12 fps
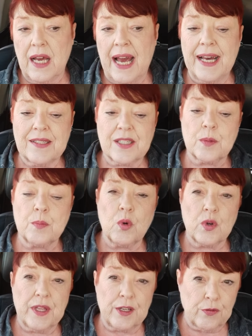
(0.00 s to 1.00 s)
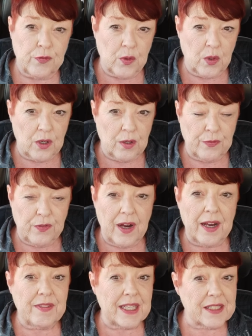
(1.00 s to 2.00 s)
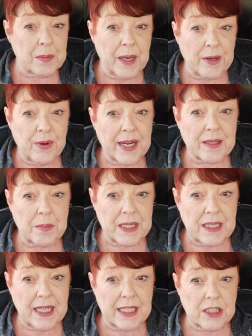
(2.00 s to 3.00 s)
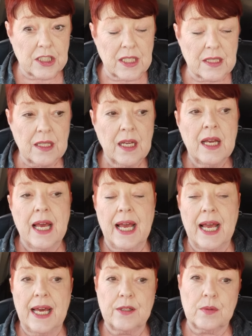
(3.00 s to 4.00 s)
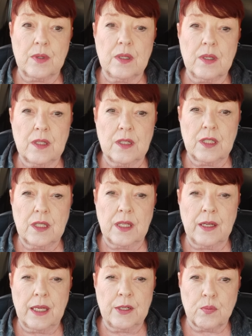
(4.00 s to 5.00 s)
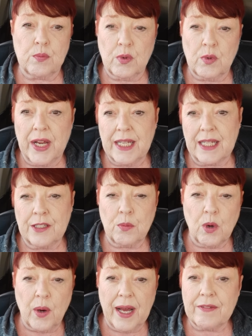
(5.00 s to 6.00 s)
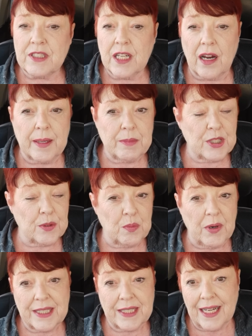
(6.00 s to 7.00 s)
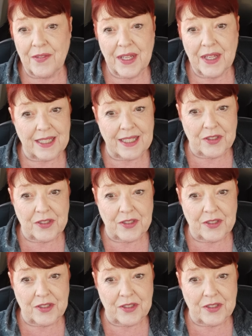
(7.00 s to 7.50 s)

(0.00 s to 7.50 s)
ask more than four or five. That's my recommendation. And you write you won't have time to write down the